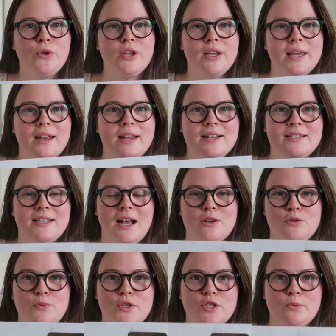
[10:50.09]
You can get like
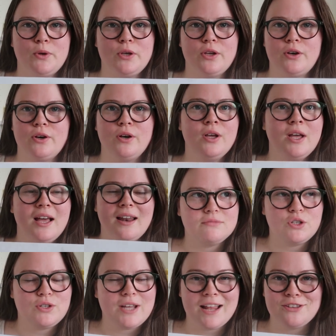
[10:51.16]
attachments to put your
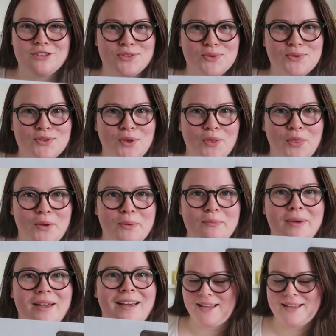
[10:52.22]
utensils on them.